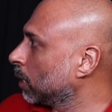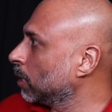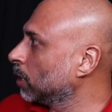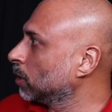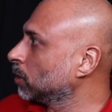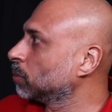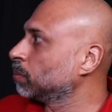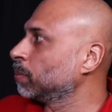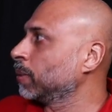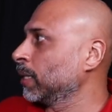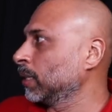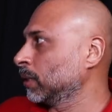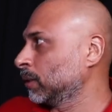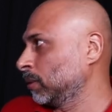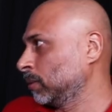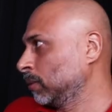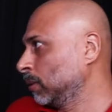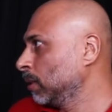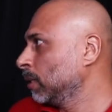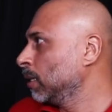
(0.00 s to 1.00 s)
Color
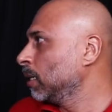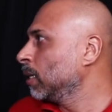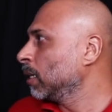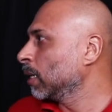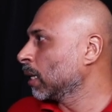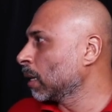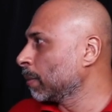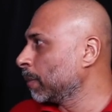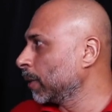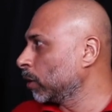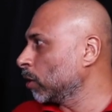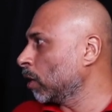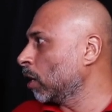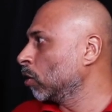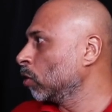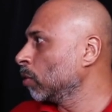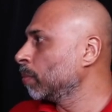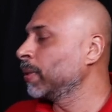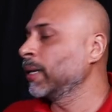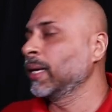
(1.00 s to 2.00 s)
space, keep it to
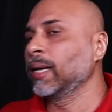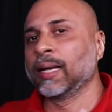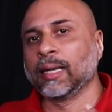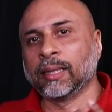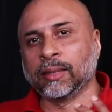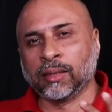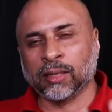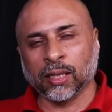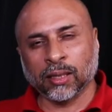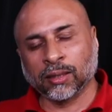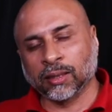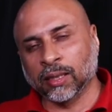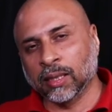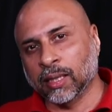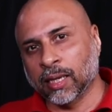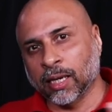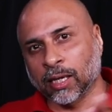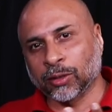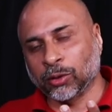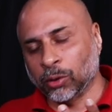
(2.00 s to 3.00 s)
Adobe, just
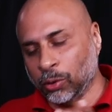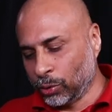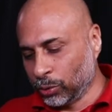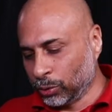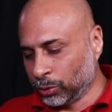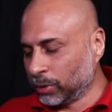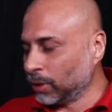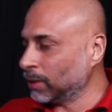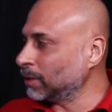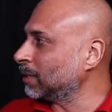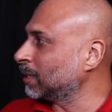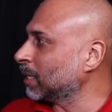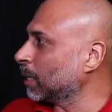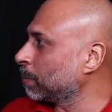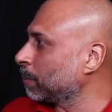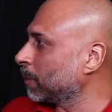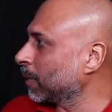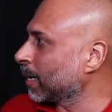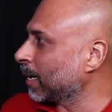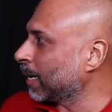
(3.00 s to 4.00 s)
in case you use
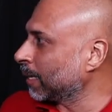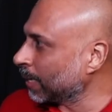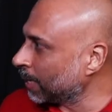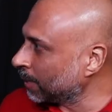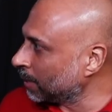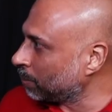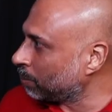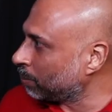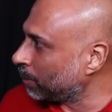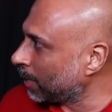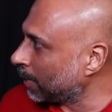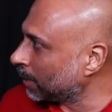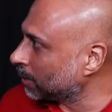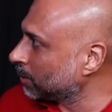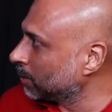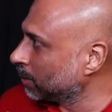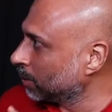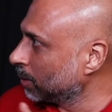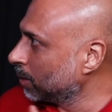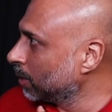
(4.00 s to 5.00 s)
JPEG at any
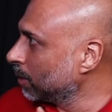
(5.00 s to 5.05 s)
place.